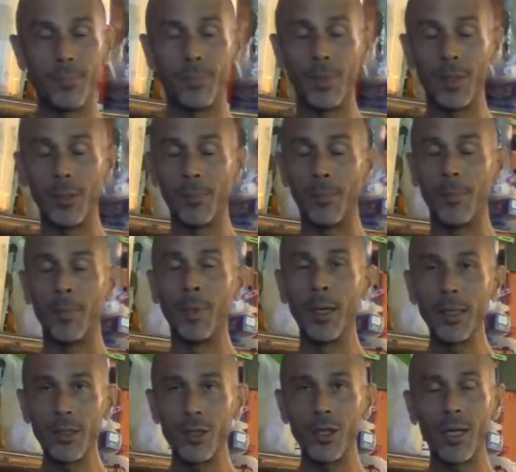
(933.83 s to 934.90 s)

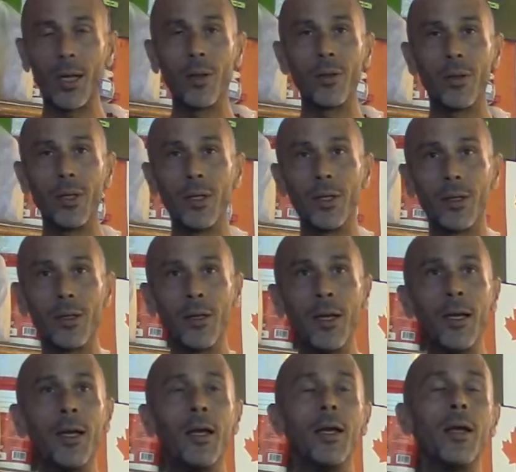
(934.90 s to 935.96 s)
Much healthier
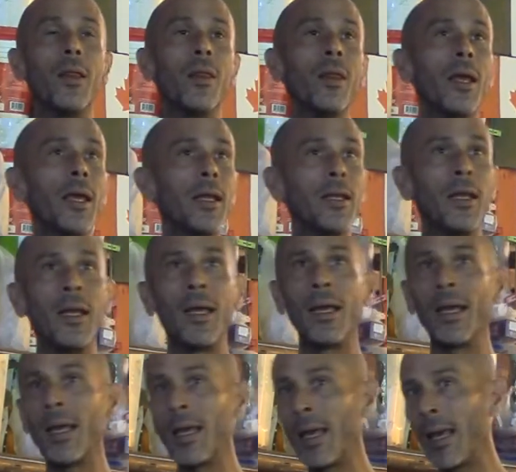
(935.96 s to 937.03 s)
than
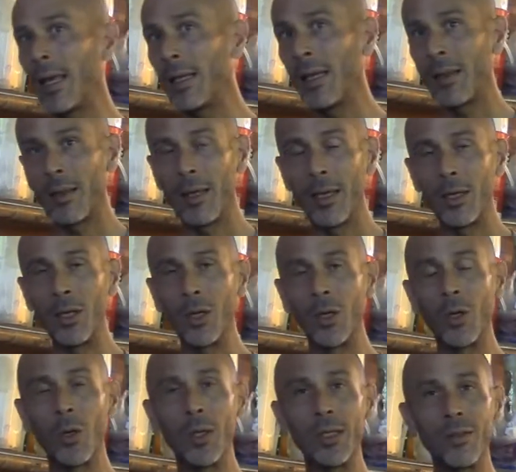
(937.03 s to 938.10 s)
anything you're
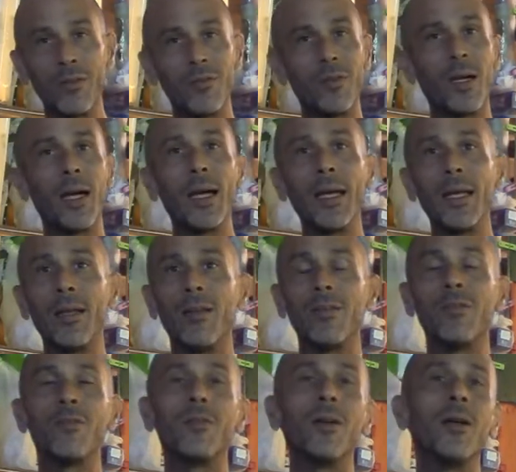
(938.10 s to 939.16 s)
going to find
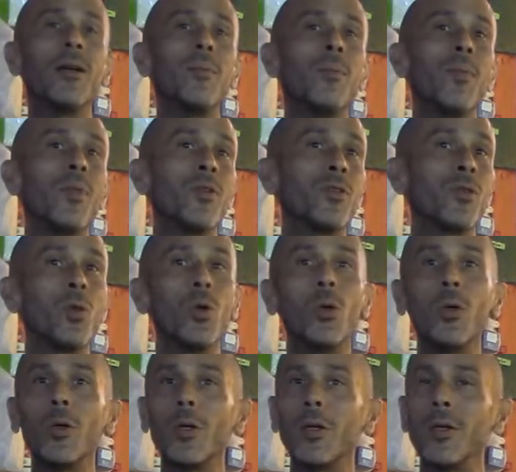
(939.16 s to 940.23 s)
from the
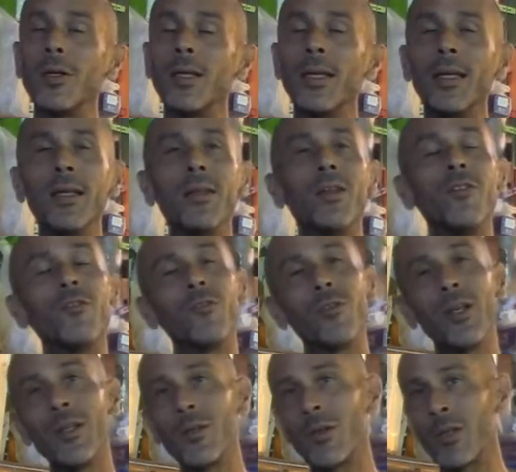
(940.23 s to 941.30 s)
store in the
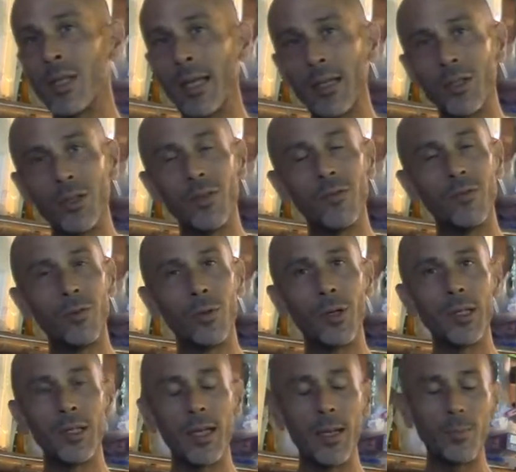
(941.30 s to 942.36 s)
freezer section, for
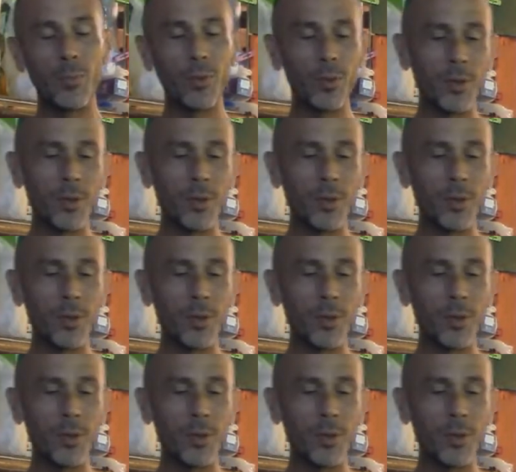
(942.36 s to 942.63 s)
example.